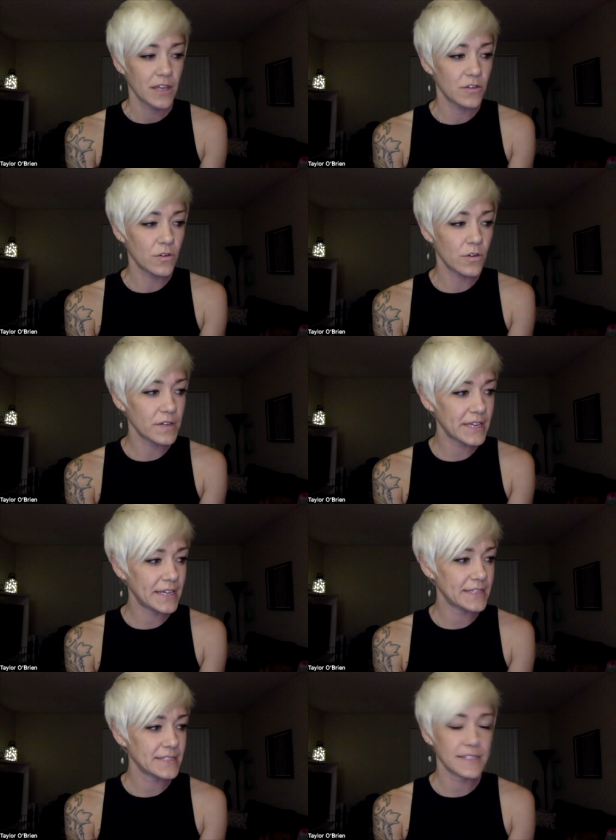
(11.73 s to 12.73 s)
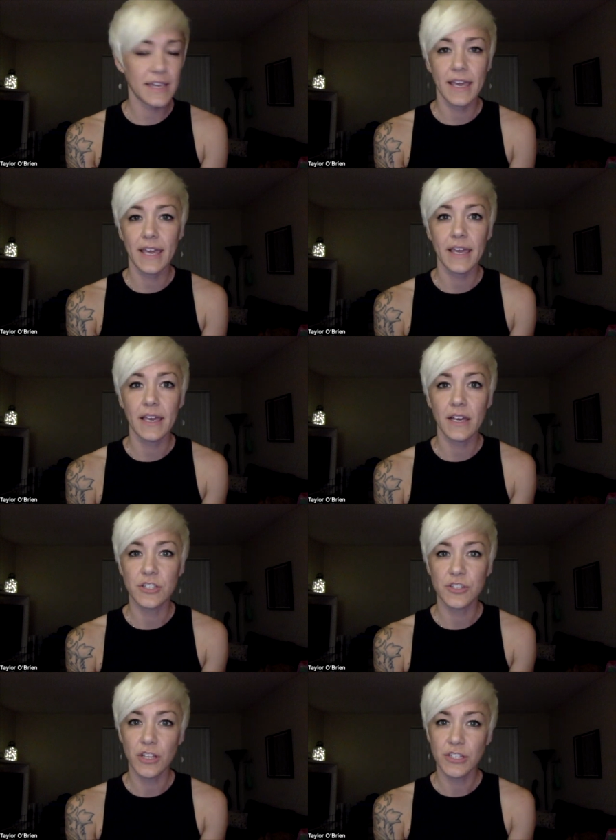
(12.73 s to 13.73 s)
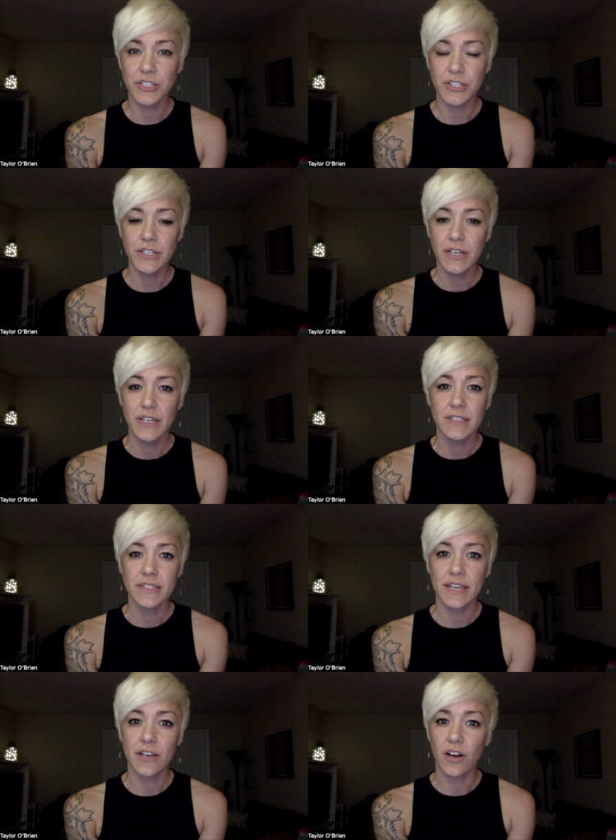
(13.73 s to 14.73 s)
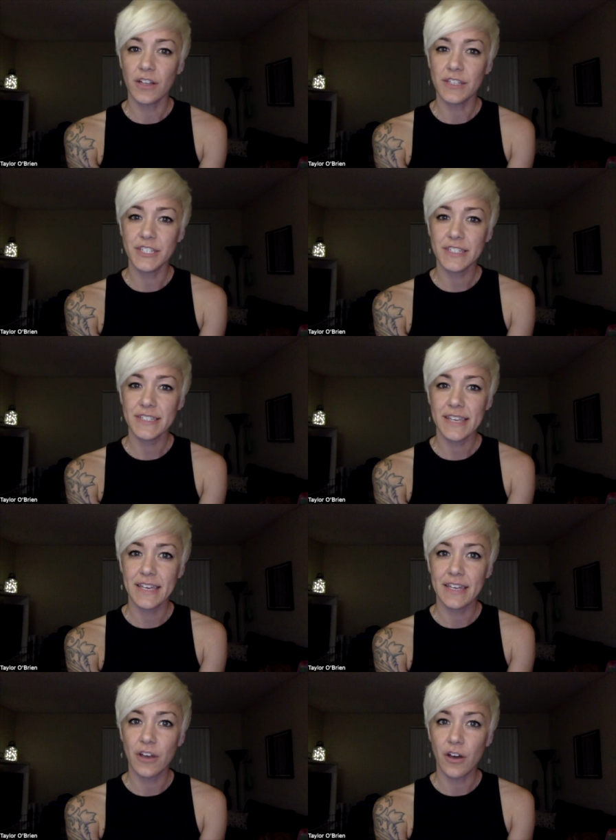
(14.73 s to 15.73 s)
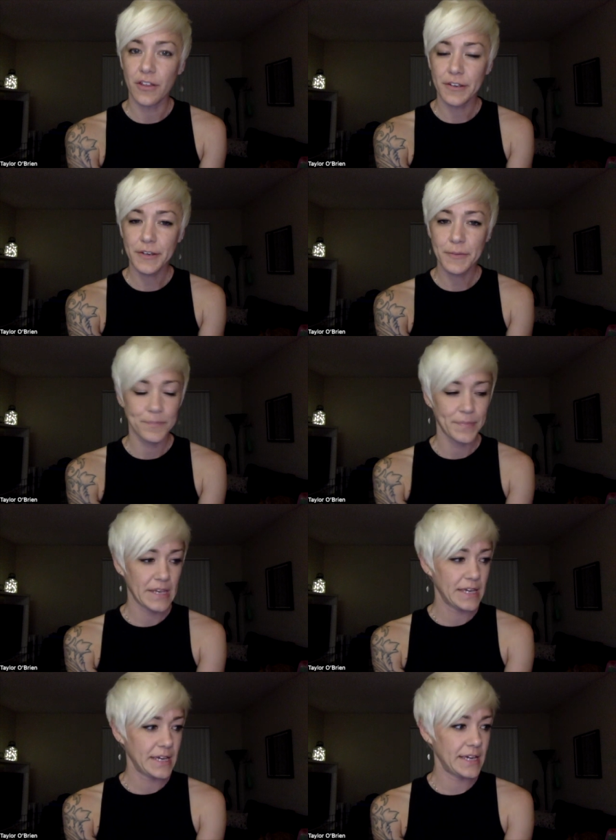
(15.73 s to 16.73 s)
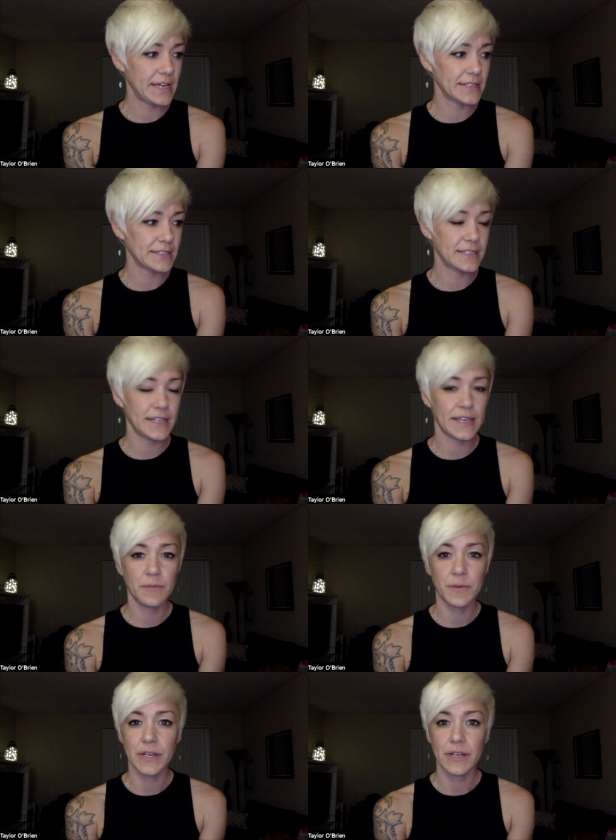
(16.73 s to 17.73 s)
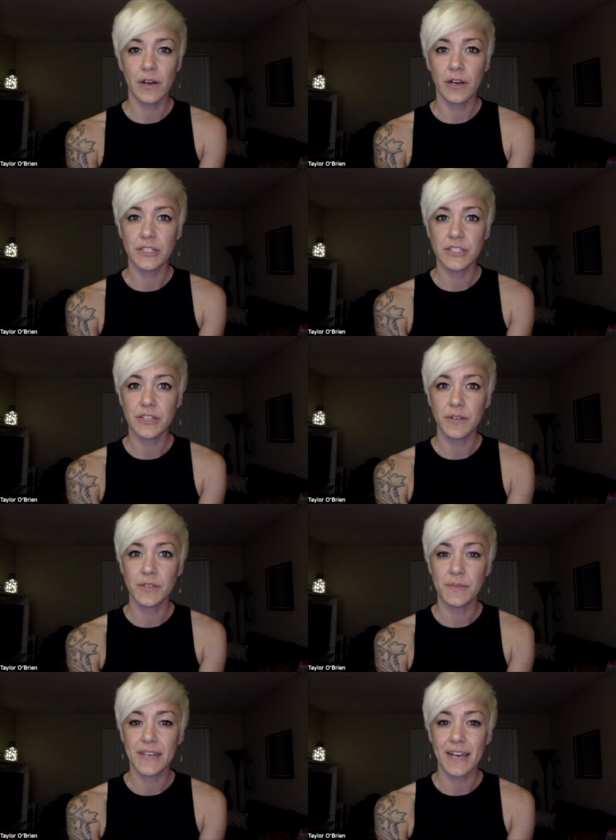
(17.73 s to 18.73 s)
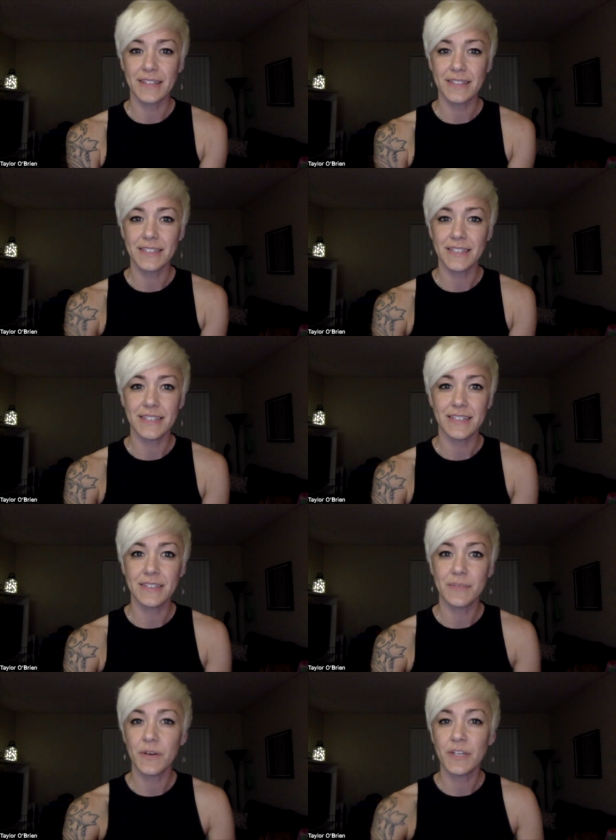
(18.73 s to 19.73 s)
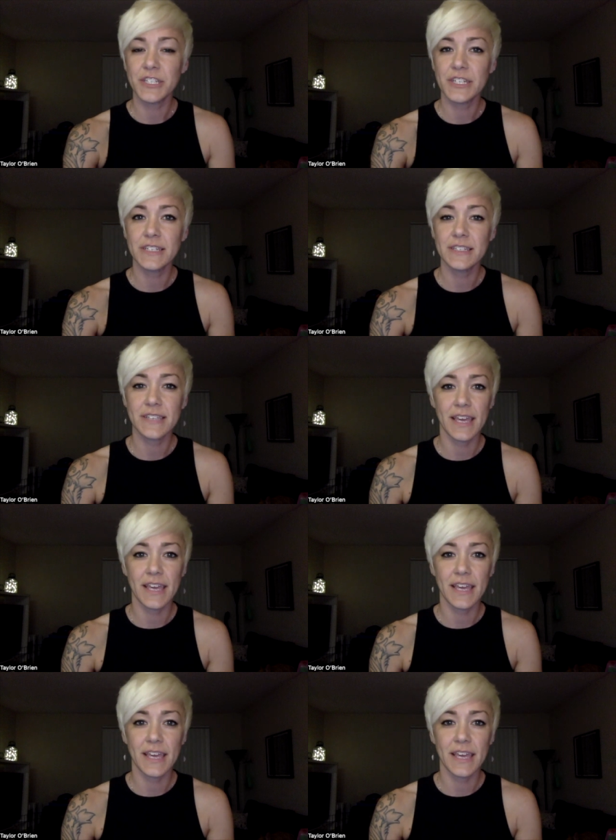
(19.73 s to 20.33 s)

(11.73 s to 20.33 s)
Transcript: Noel is a astrologer, psychologist, and author. And today we are just going to be asking some questions.